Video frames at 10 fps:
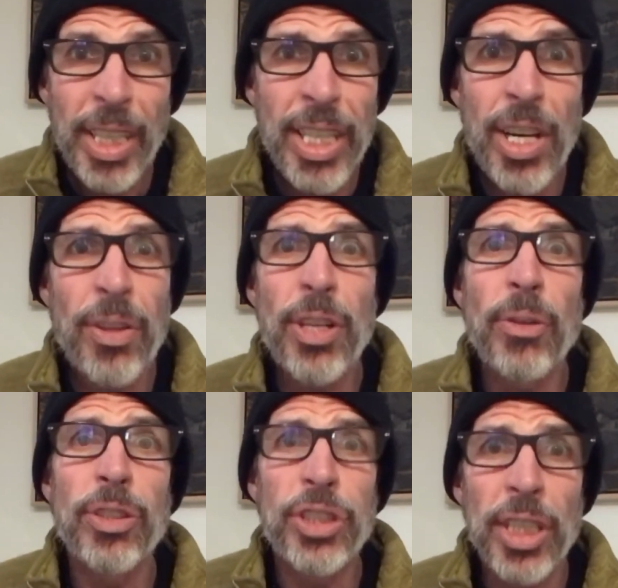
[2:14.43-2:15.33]
you
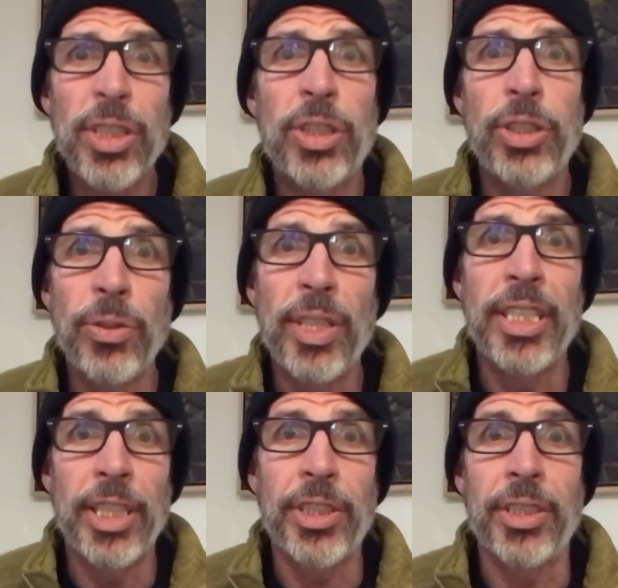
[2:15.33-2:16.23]
don't just do the
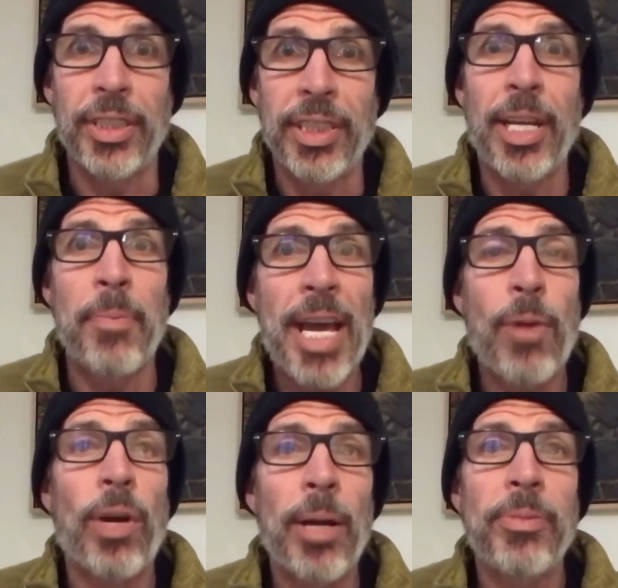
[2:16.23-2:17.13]
dishes and say,
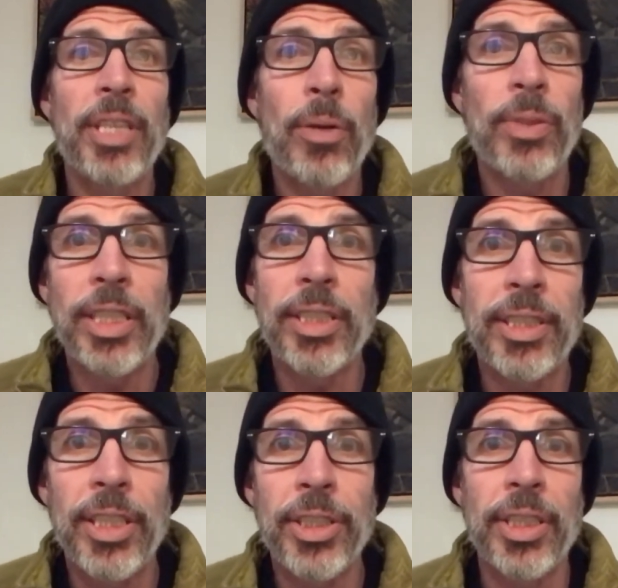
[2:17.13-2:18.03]
man, when I'm done with these
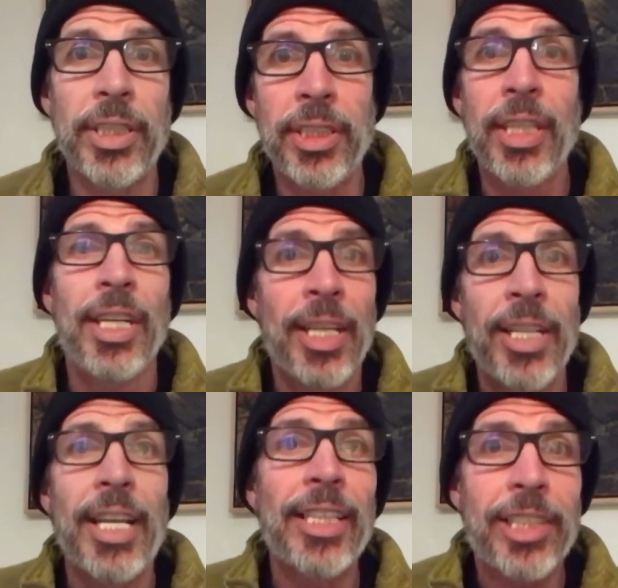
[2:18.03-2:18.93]
dishes,
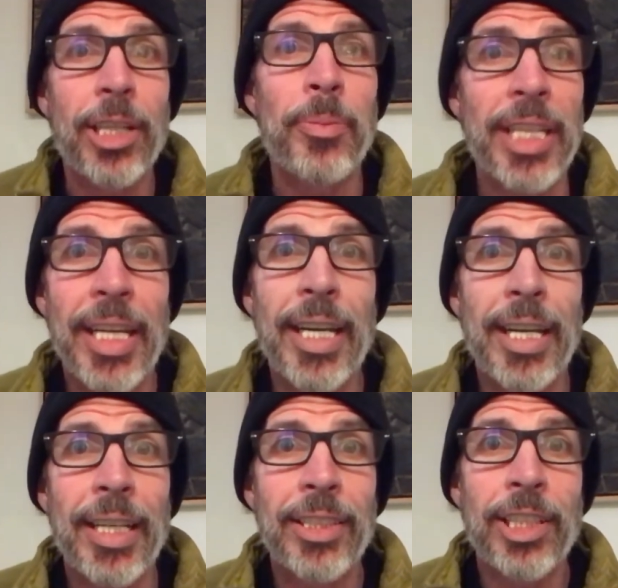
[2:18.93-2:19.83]
that's going to be
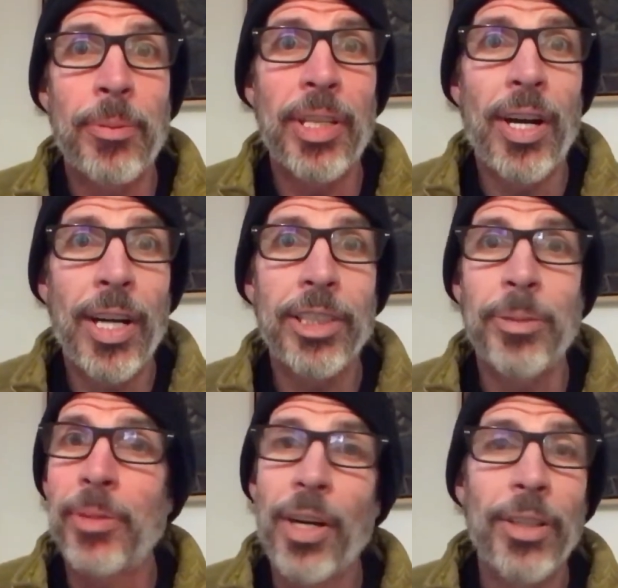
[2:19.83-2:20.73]
it. It's going to be
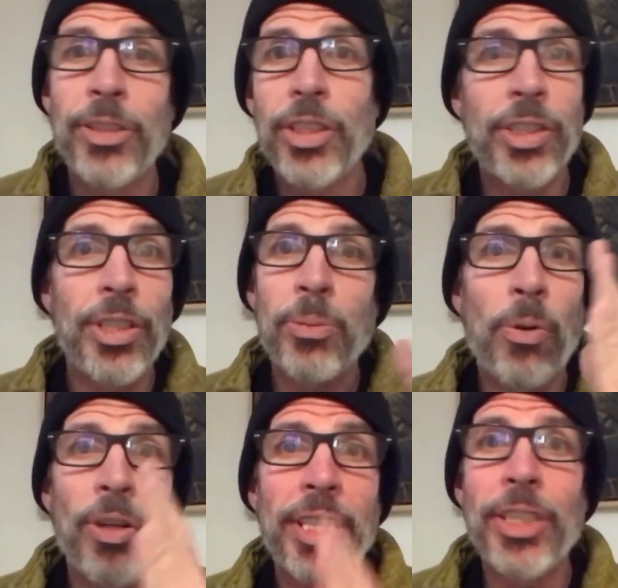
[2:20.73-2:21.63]
awesome. No, there's
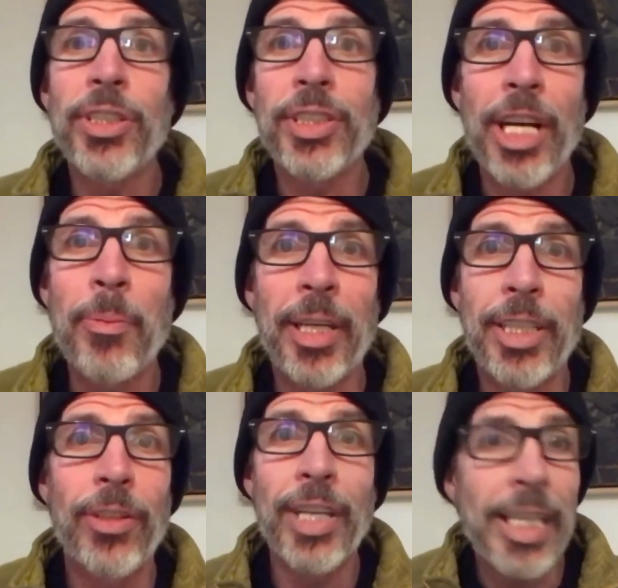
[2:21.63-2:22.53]
more dishes coming.
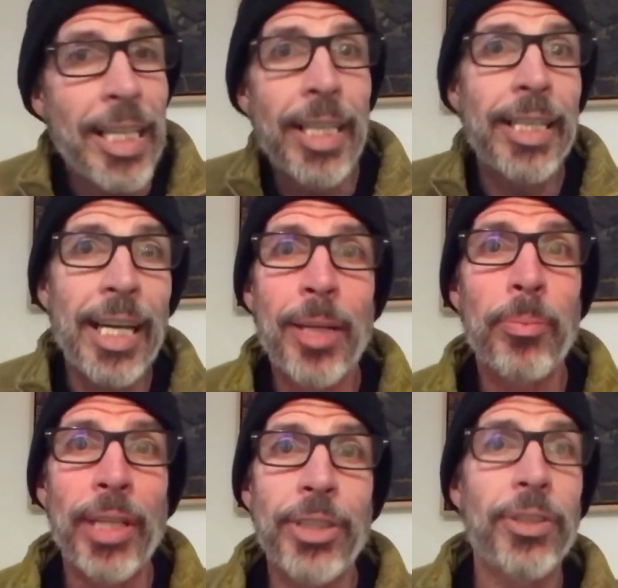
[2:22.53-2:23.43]
You're going to eat again.
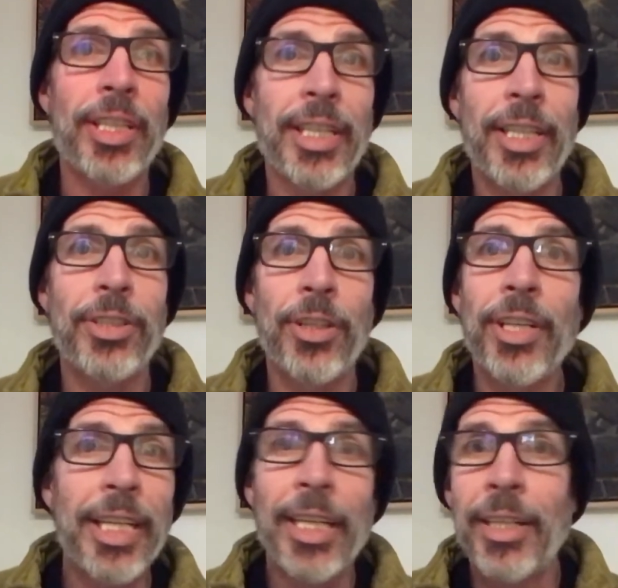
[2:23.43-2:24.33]
Plates are going to get
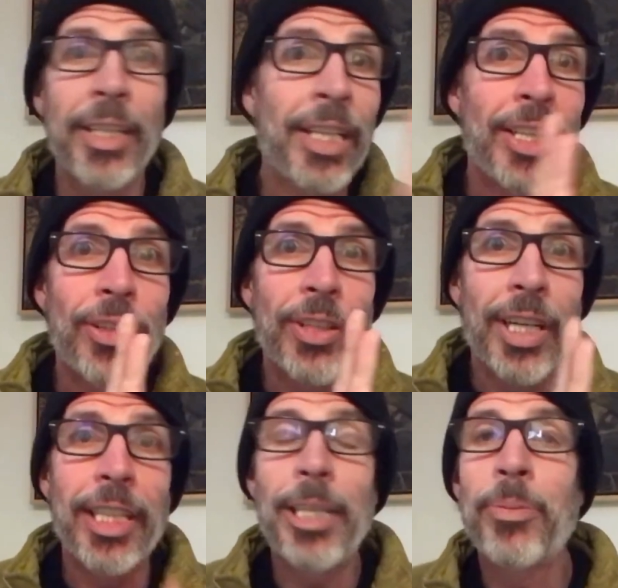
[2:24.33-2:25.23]
dirty, and you're
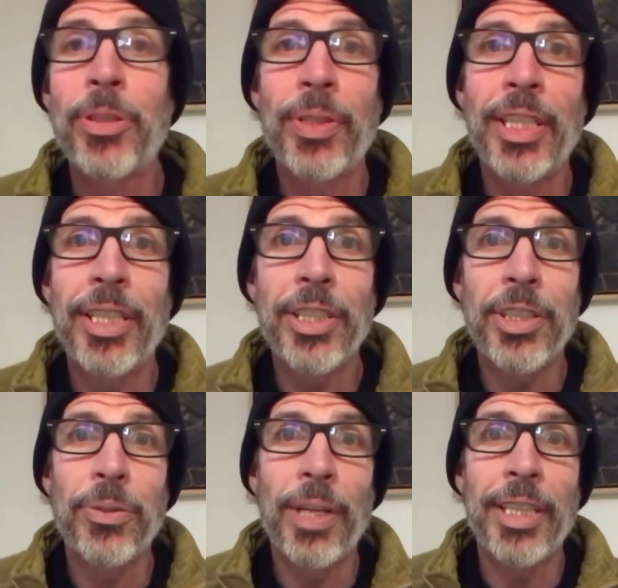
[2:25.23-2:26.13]
going to keep doing the
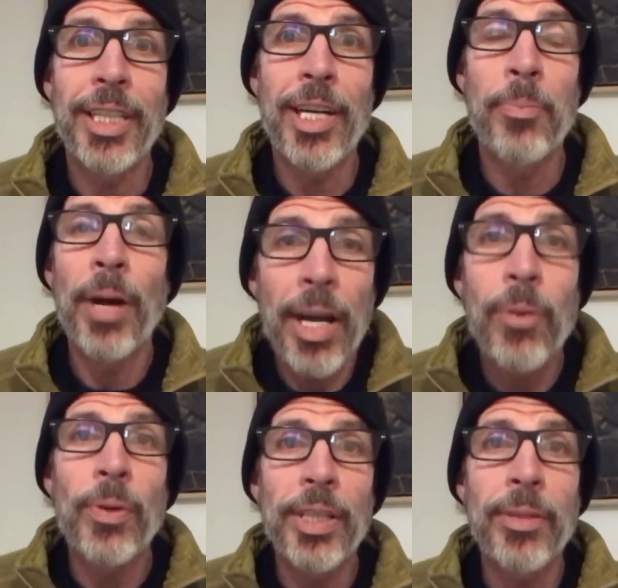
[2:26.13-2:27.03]
dishes right there. But
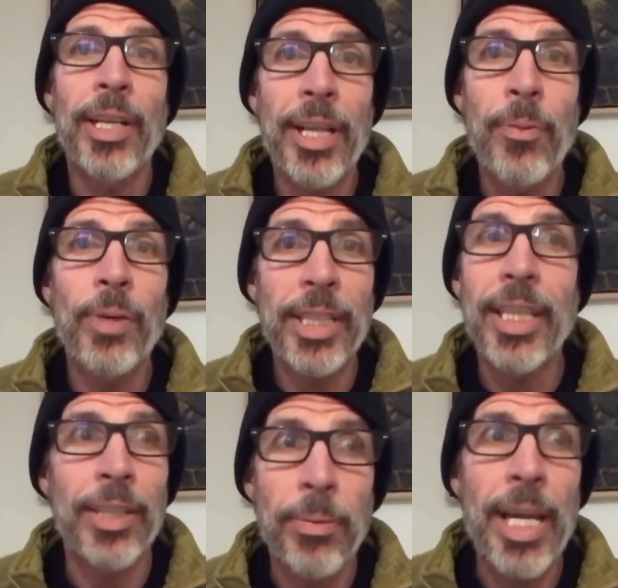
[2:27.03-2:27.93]
then we
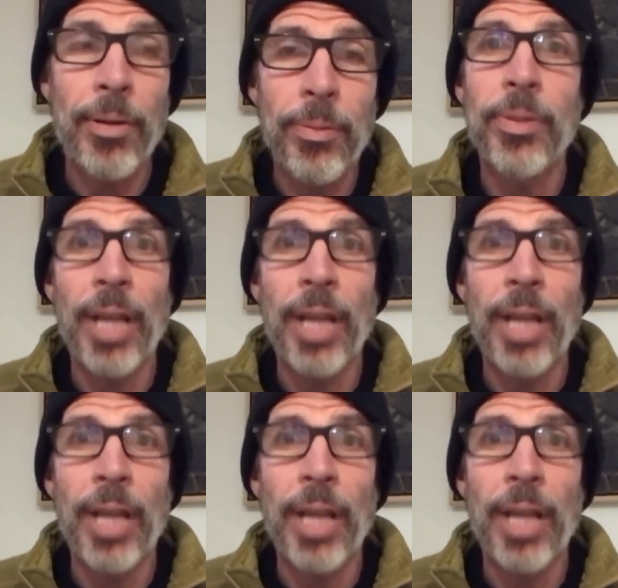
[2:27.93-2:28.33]
think, man,